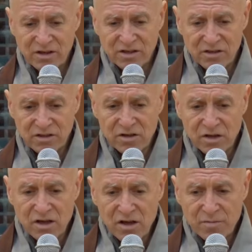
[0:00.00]
Just
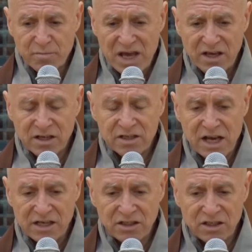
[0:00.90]
paying
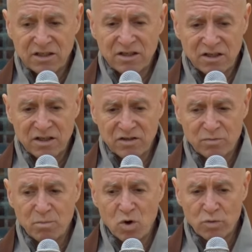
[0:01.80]
attention to
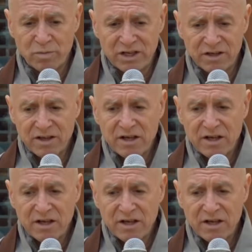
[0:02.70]
this moment